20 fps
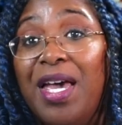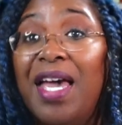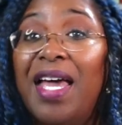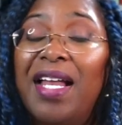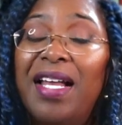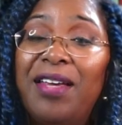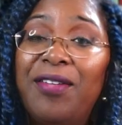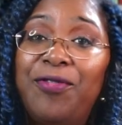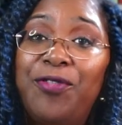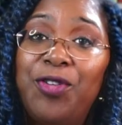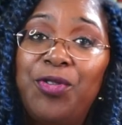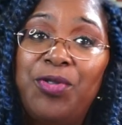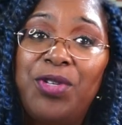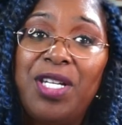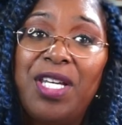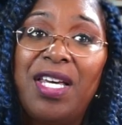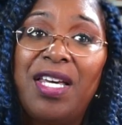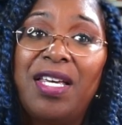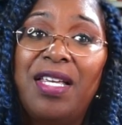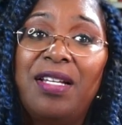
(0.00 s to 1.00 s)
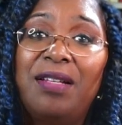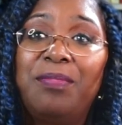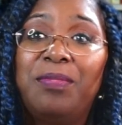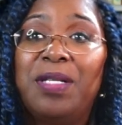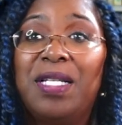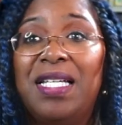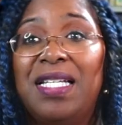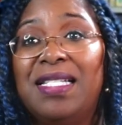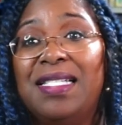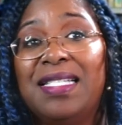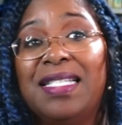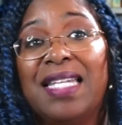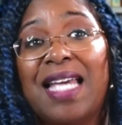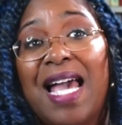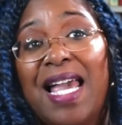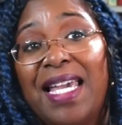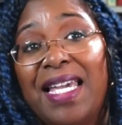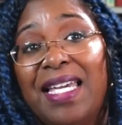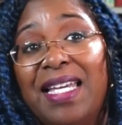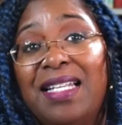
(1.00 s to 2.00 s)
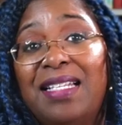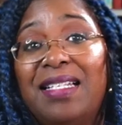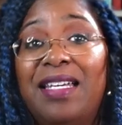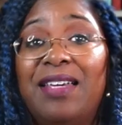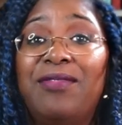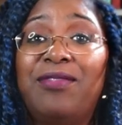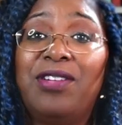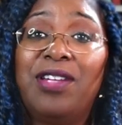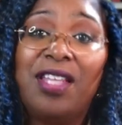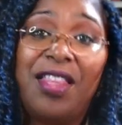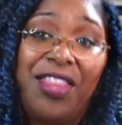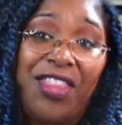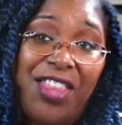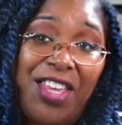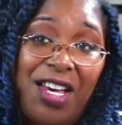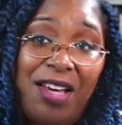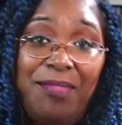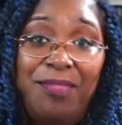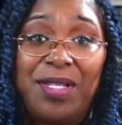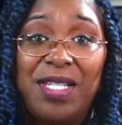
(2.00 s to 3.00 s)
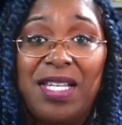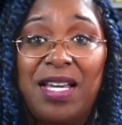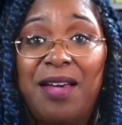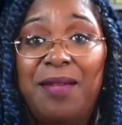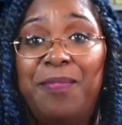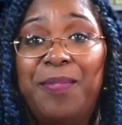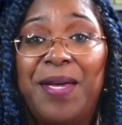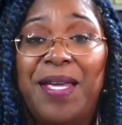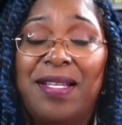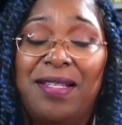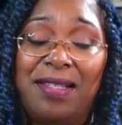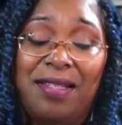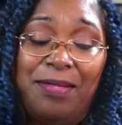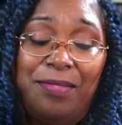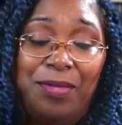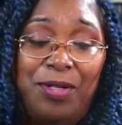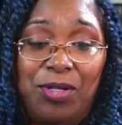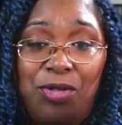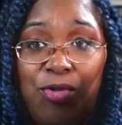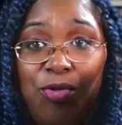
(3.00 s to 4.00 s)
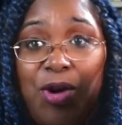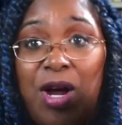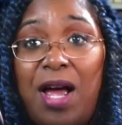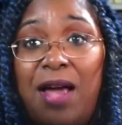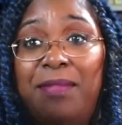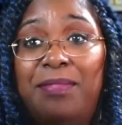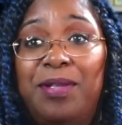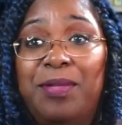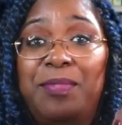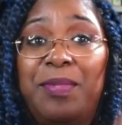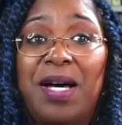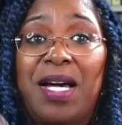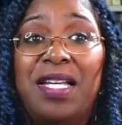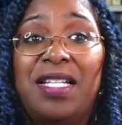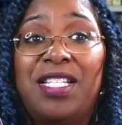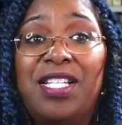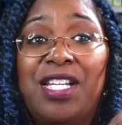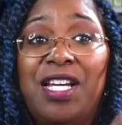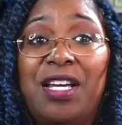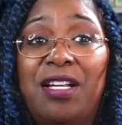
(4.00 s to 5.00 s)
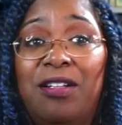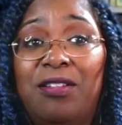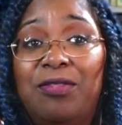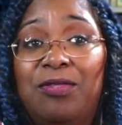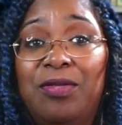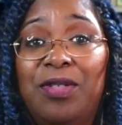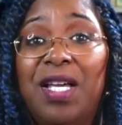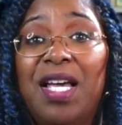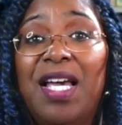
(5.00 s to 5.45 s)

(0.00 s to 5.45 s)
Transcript: And if you did, please like it, give it a thumbs up, and subscribe to my channel.